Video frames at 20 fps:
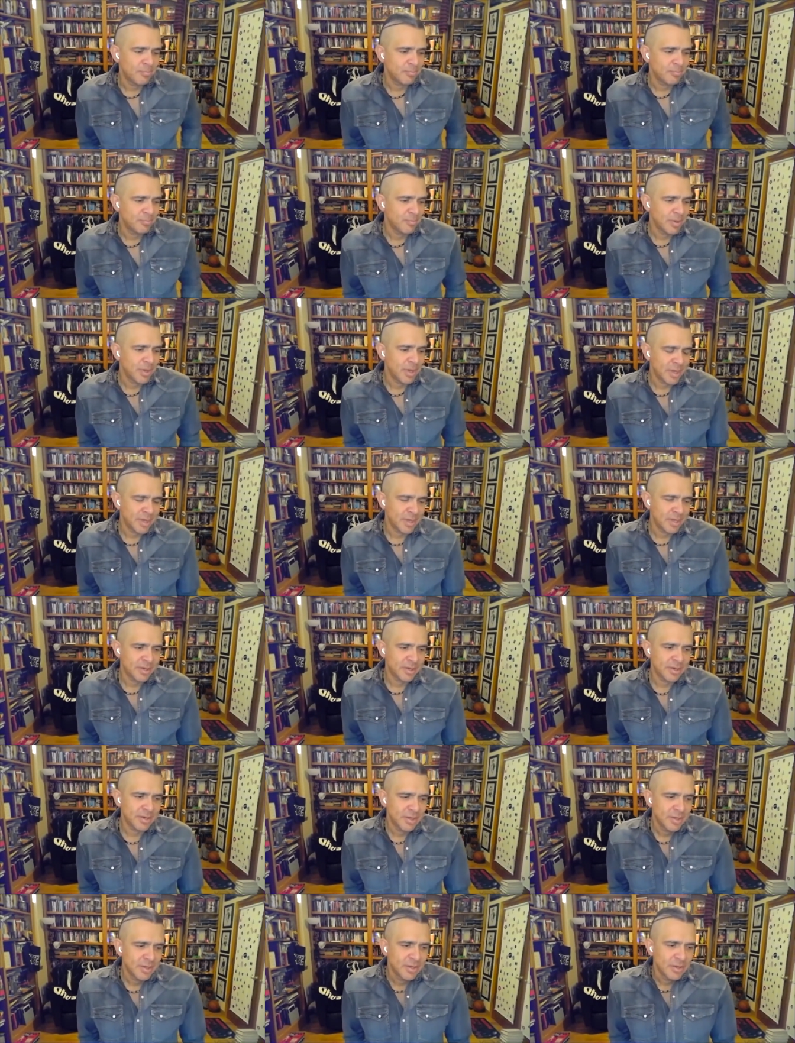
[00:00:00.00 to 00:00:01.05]

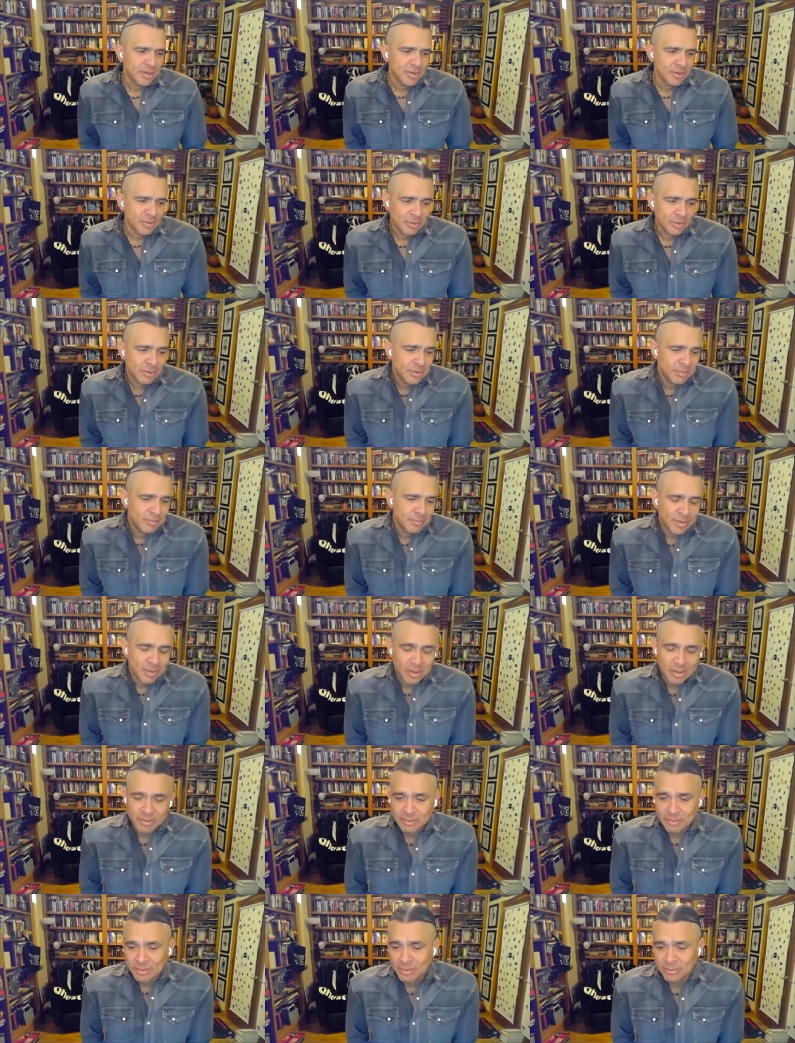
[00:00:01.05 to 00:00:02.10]
And or all
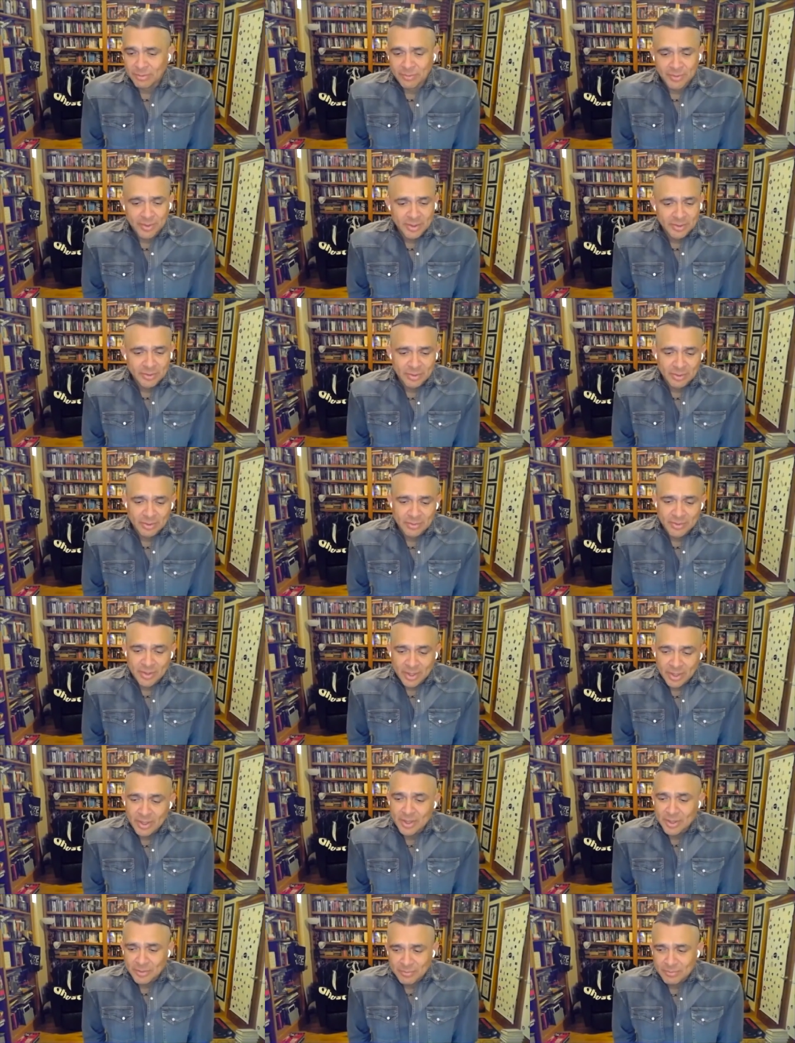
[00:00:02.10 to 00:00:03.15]
the ghost faces, they
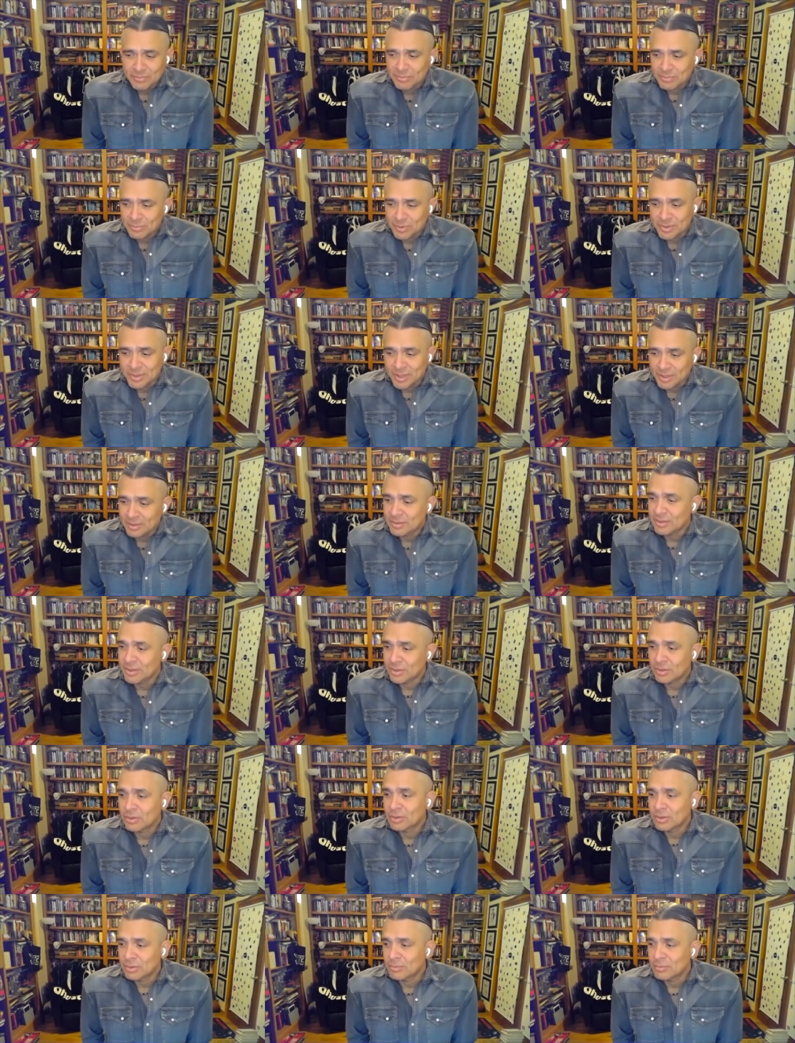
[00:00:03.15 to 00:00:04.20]
have what they think are
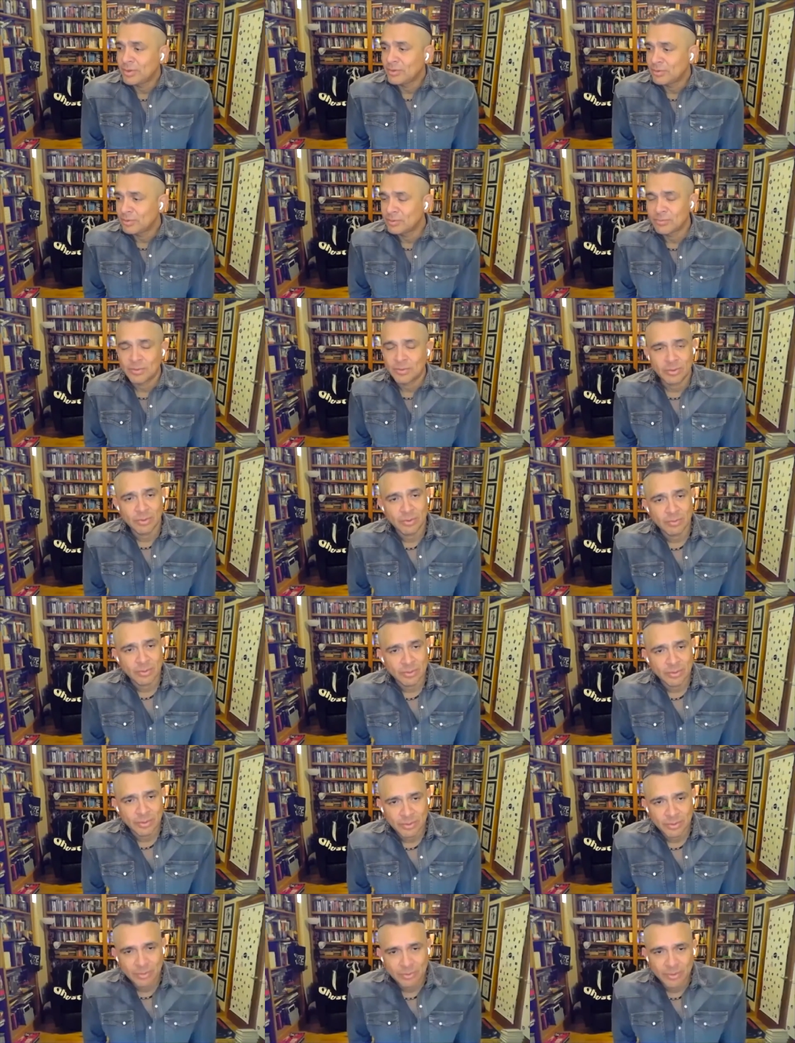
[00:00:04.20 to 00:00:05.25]
good reasons for doing what
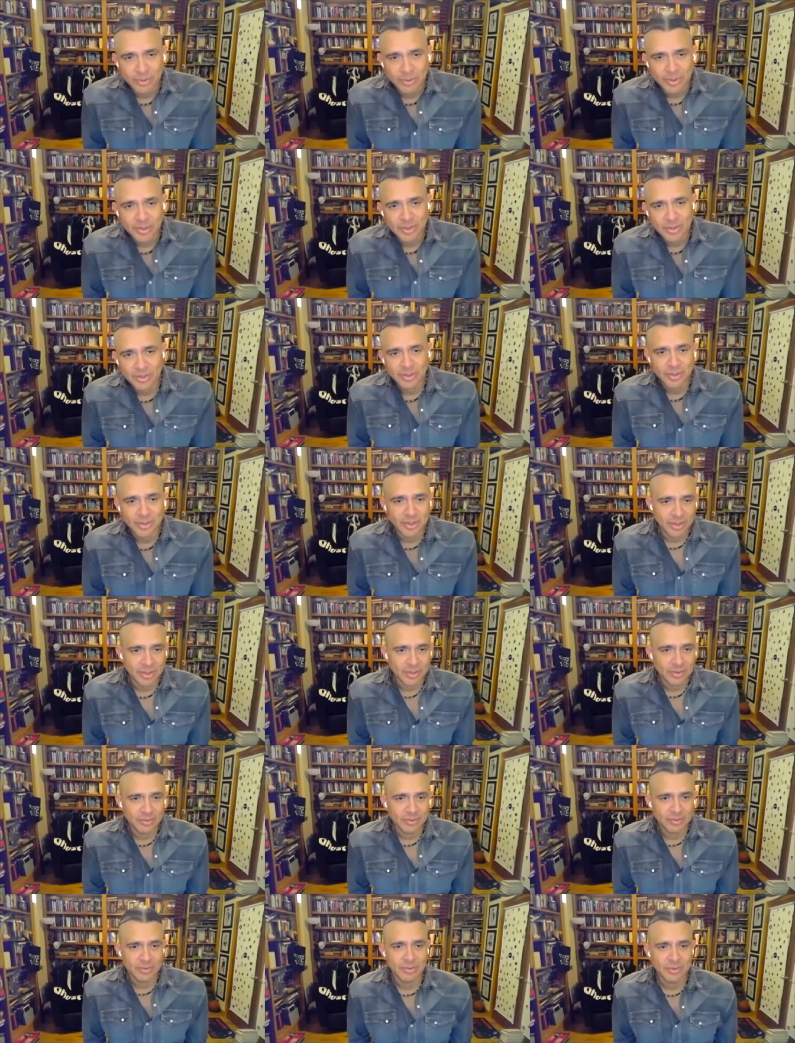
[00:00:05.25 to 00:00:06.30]
they're doing, you
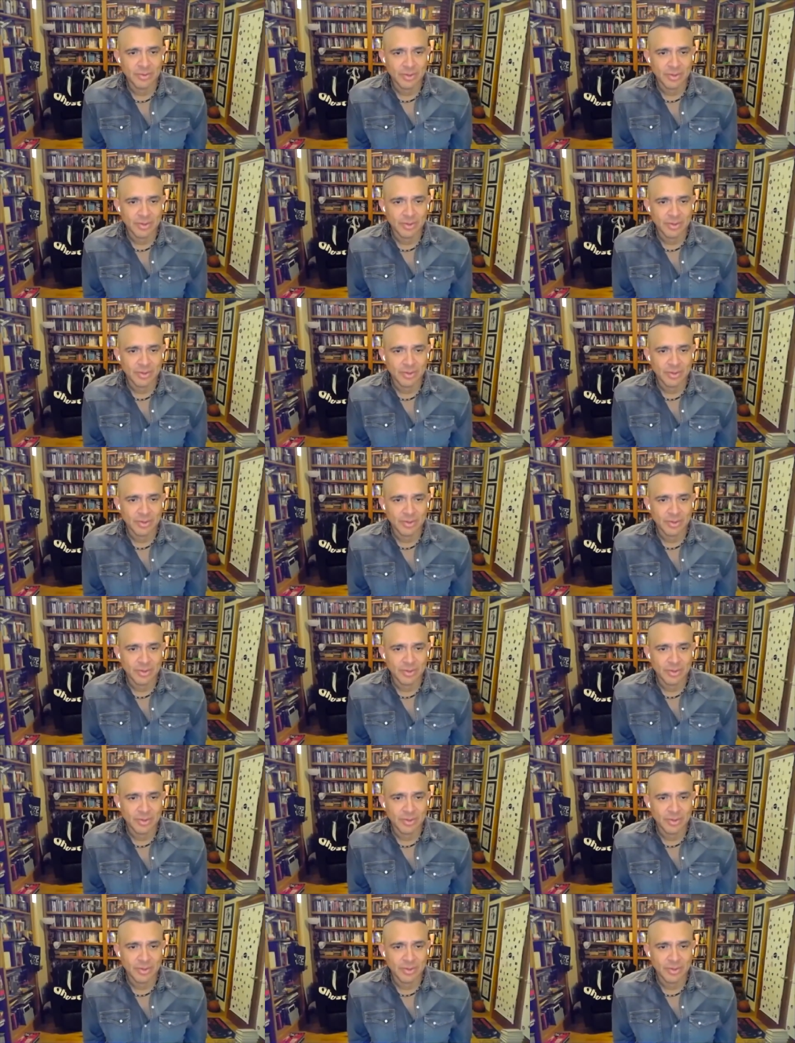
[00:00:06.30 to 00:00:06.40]
know.